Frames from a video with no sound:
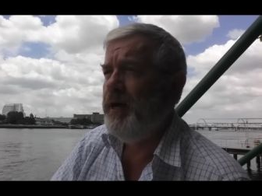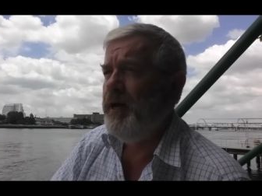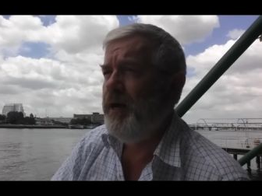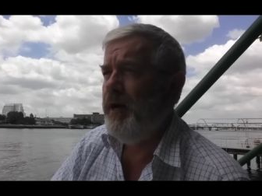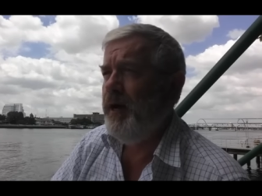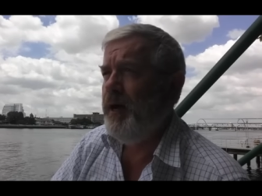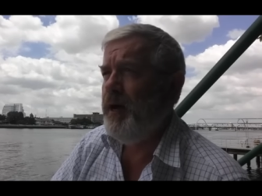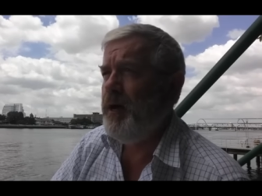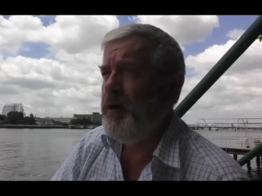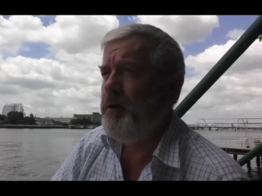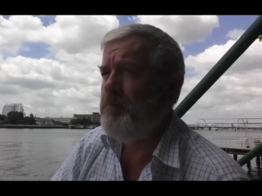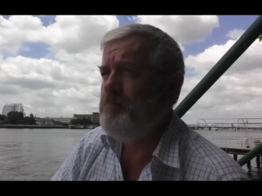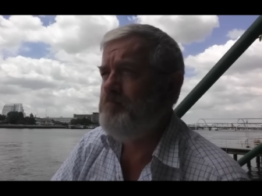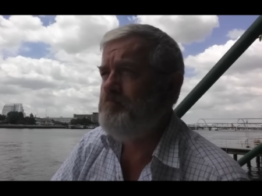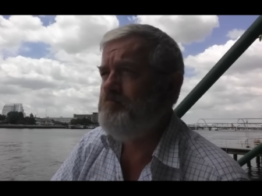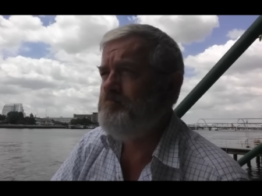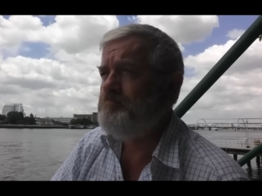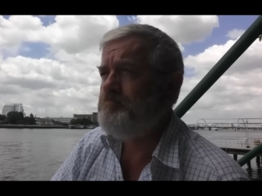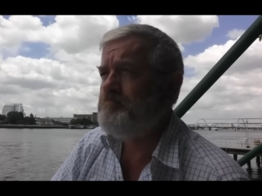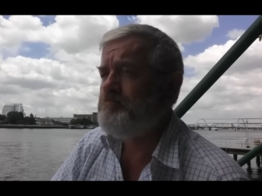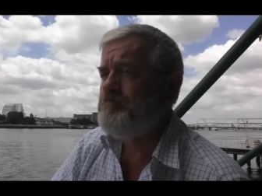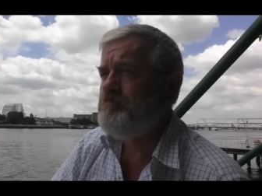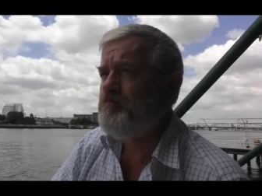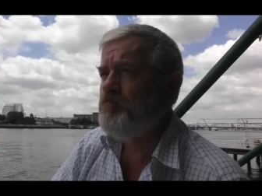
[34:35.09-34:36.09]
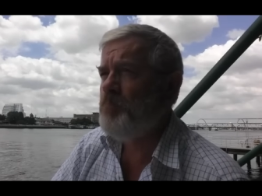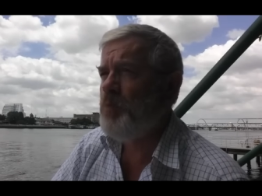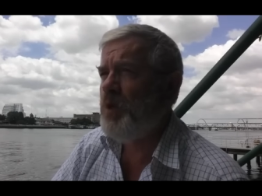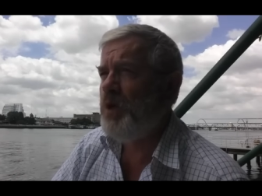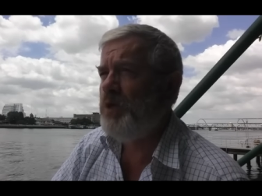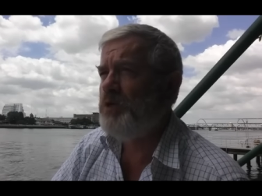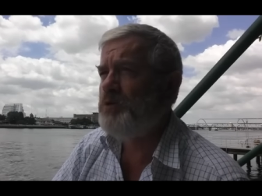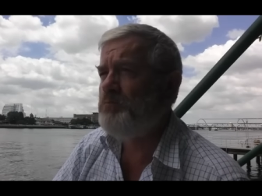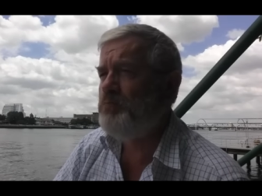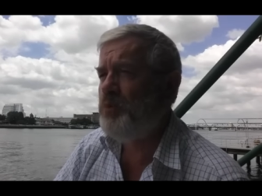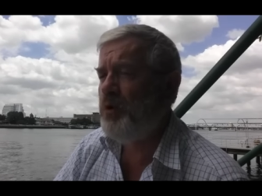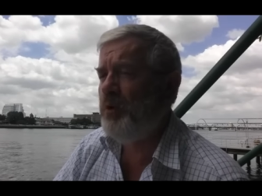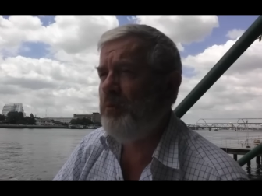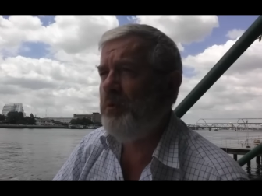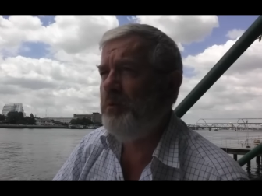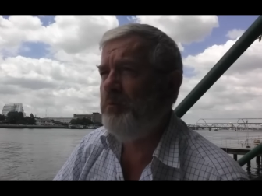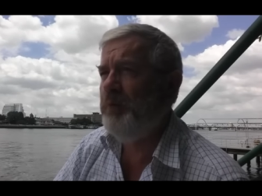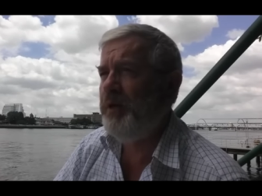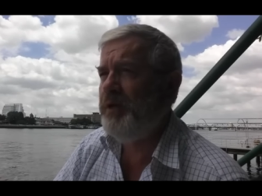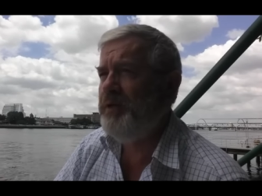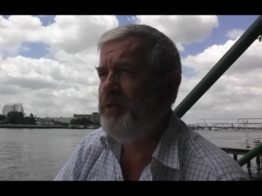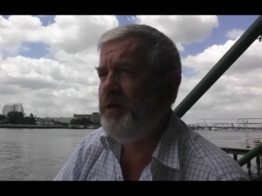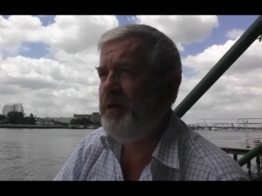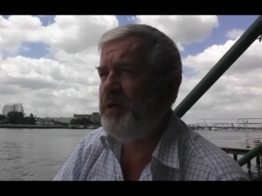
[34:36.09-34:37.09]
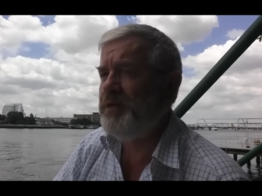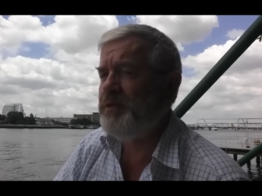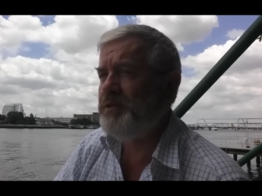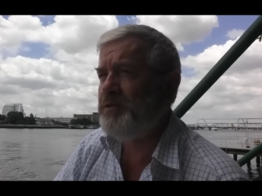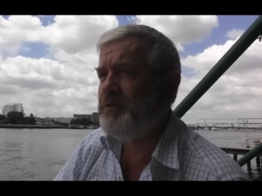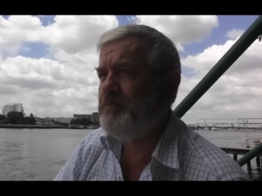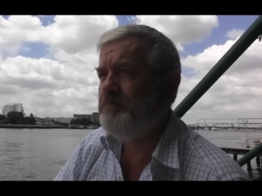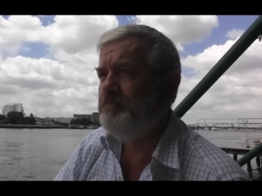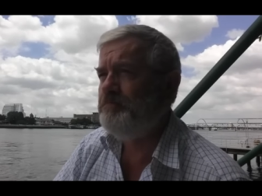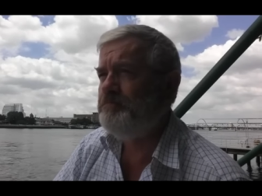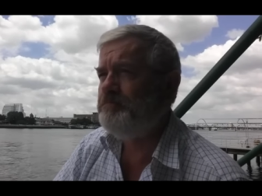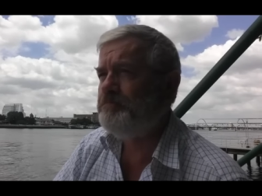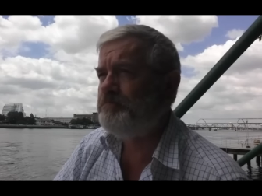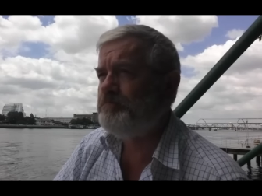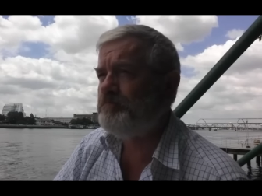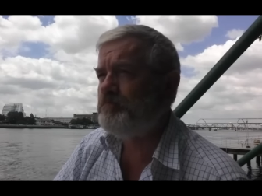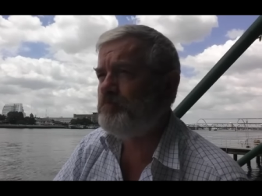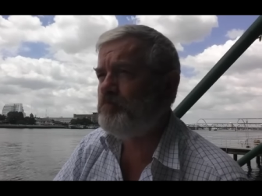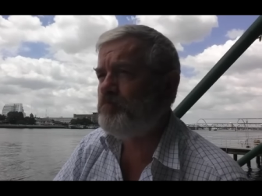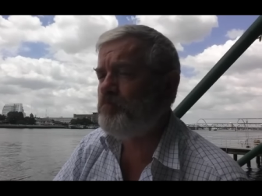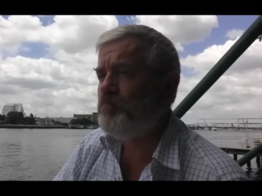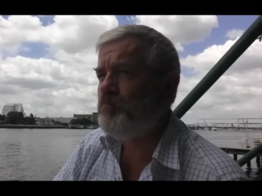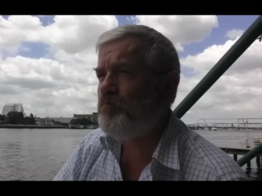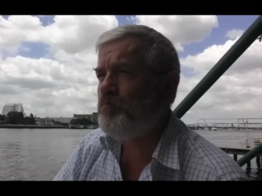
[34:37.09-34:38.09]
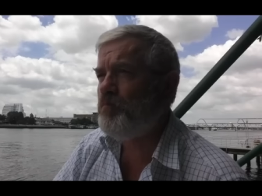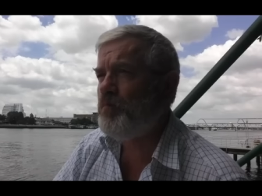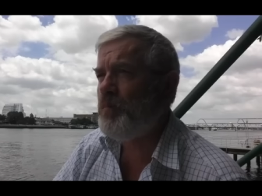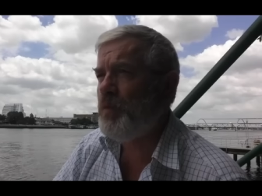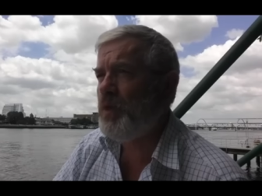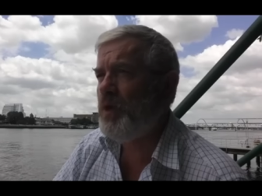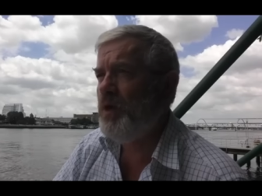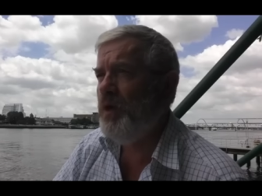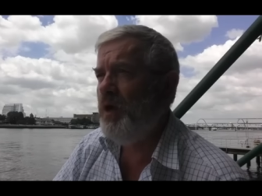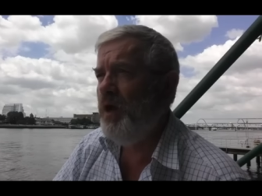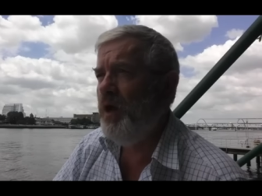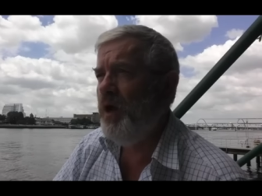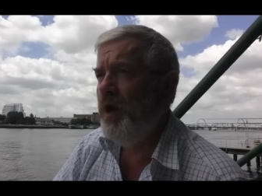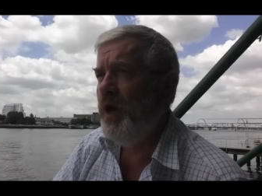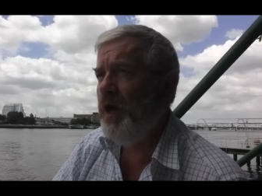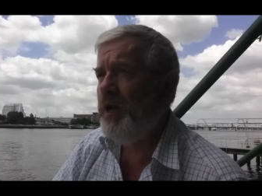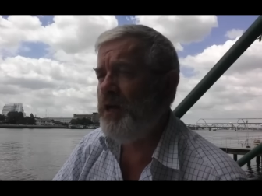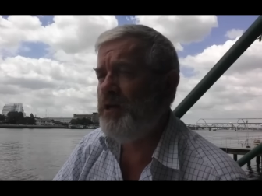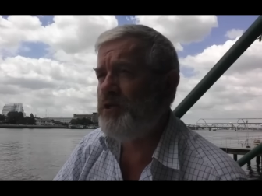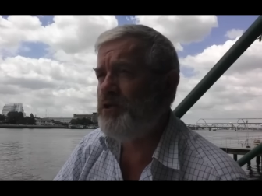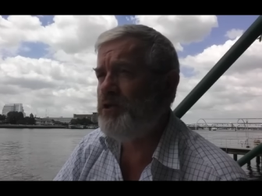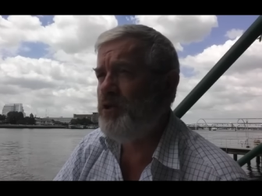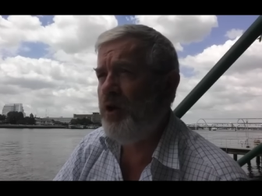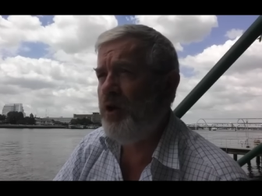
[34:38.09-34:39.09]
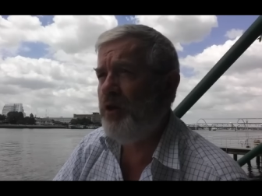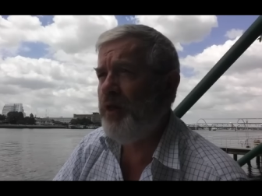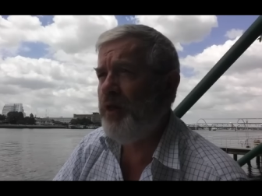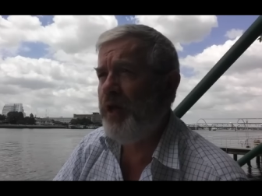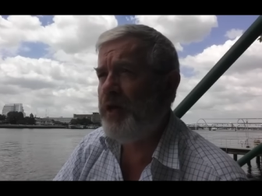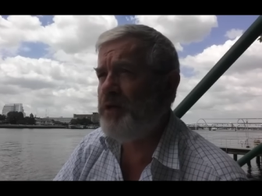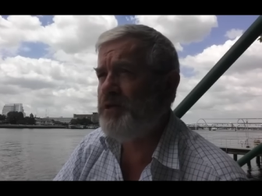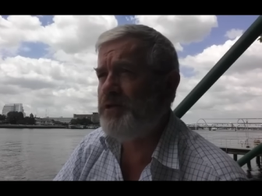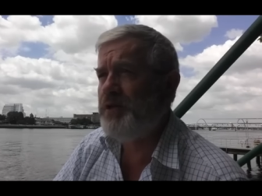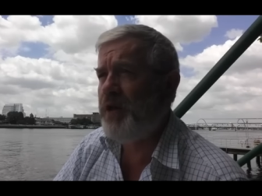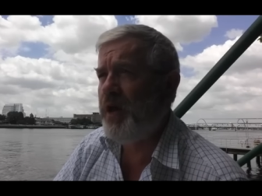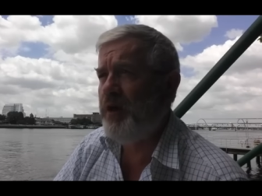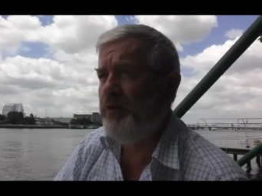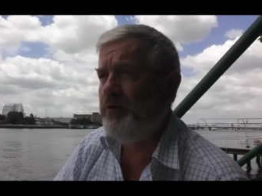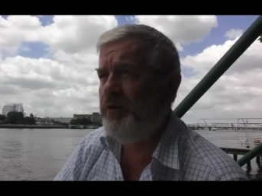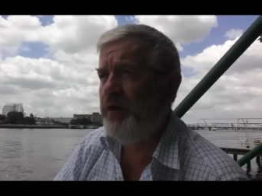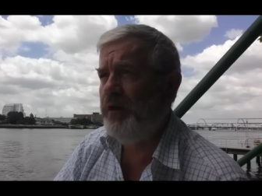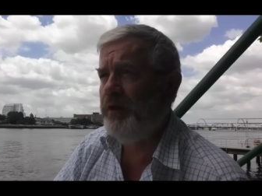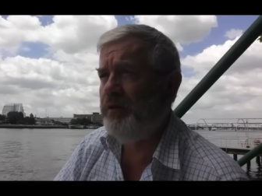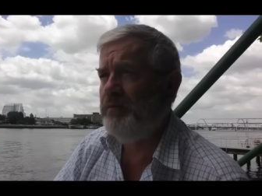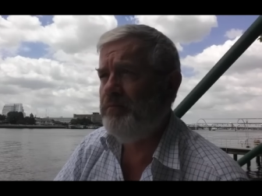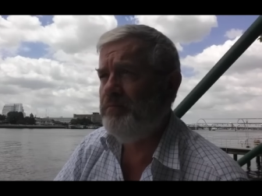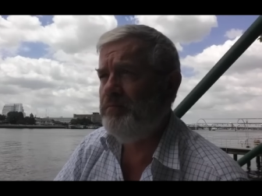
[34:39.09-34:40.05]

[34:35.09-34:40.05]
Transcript: Um, it's probably this. And it's not that astounding.